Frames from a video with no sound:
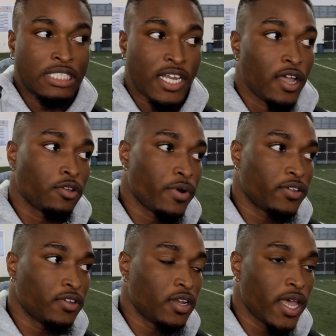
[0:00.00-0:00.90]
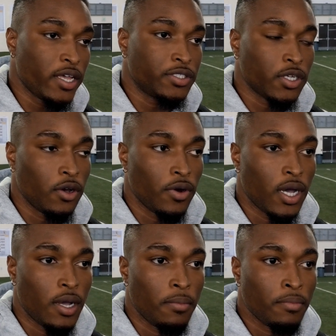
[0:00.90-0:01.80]
sit out the rest of the day. So.
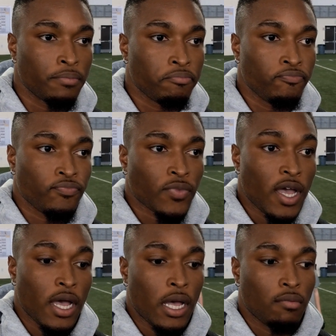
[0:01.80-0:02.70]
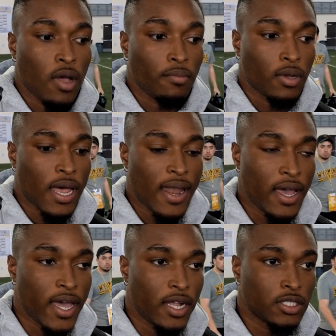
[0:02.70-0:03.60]
Um, Um, I'm
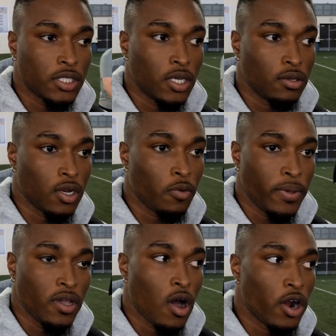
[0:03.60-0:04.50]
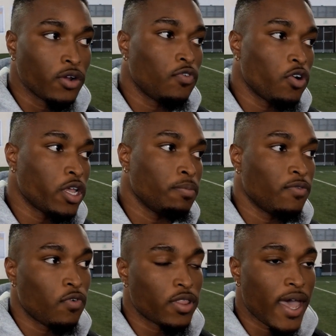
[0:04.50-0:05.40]
glad I got to, you know, P R in forty
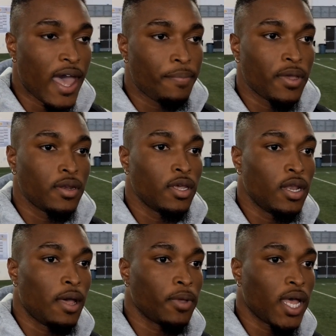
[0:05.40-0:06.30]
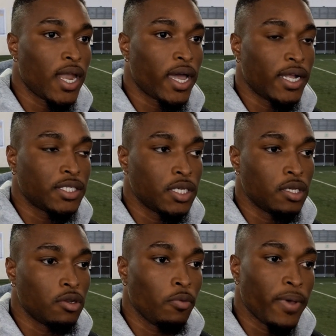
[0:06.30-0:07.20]
before that happened, and I'm glad I got to,
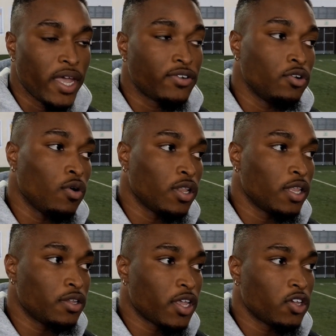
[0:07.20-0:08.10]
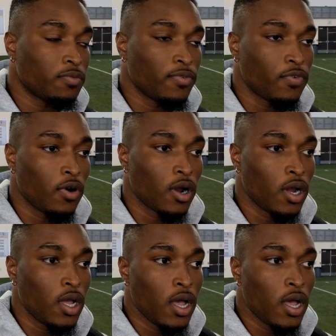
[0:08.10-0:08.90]
you know, bench and do other things before